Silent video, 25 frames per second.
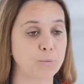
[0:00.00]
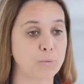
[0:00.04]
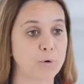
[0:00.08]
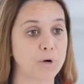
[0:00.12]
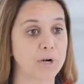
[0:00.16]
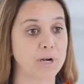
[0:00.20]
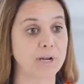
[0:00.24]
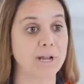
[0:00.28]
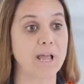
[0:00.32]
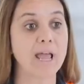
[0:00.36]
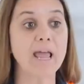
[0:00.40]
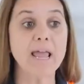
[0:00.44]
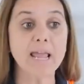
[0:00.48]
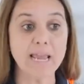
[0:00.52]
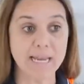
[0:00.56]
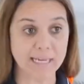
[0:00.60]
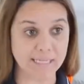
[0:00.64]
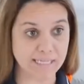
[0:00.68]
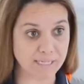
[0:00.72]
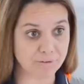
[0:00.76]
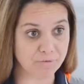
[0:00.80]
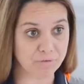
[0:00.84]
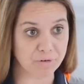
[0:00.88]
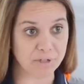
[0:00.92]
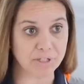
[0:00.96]
work
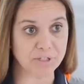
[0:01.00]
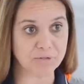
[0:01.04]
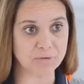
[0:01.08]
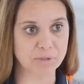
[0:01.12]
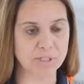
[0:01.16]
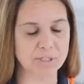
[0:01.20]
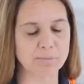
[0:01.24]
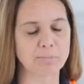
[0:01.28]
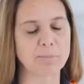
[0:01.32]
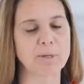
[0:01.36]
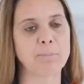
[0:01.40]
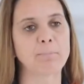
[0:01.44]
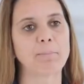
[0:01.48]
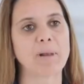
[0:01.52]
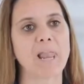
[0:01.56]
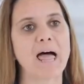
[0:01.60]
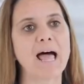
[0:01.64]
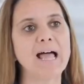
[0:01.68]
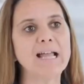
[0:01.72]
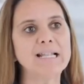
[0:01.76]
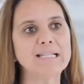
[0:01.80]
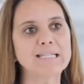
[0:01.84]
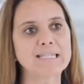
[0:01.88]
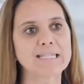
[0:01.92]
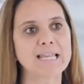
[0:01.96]
in different treatment
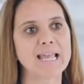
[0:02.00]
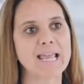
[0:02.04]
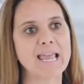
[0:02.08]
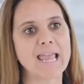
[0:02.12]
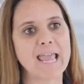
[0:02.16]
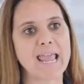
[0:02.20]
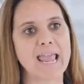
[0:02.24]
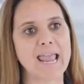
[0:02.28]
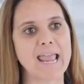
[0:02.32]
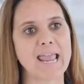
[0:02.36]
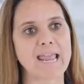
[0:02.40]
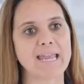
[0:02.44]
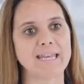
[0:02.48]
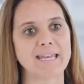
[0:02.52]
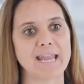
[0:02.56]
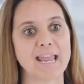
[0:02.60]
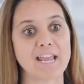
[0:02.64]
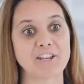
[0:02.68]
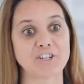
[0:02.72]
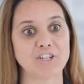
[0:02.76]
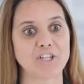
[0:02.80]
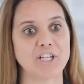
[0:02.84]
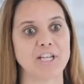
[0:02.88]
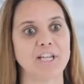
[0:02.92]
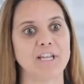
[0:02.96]
plants, and
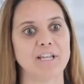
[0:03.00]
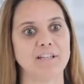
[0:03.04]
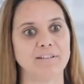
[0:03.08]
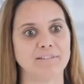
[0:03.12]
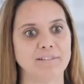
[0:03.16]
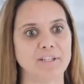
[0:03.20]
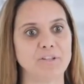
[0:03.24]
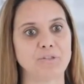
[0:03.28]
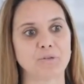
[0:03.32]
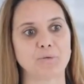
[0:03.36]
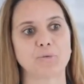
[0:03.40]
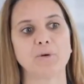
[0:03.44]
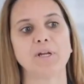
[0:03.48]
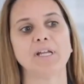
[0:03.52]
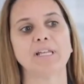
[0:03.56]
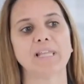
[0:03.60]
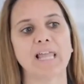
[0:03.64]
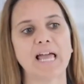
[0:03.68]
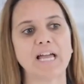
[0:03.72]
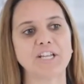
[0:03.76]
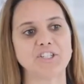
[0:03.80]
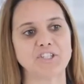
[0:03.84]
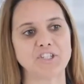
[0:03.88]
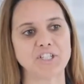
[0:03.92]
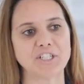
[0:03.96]
actually the three
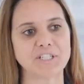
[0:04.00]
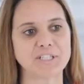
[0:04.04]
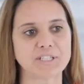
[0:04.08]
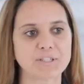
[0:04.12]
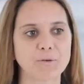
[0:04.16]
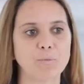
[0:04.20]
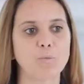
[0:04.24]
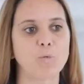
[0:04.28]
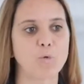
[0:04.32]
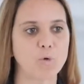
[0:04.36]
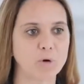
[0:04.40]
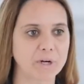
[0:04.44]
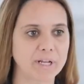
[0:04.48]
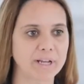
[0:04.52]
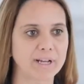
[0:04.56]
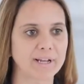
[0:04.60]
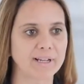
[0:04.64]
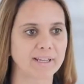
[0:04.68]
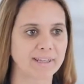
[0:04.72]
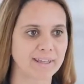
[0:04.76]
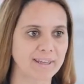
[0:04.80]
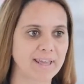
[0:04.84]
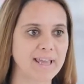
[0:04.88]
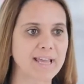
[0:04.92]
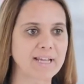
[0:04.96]
largest
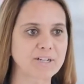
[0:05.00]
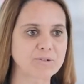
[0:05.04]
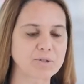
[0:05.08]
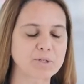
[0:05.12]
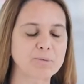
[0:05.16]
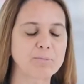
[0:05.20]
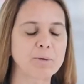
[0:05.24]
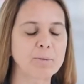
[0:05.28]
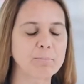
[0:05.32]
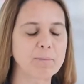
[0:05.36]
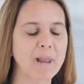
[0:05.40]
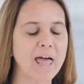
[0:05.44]
Watercare treatment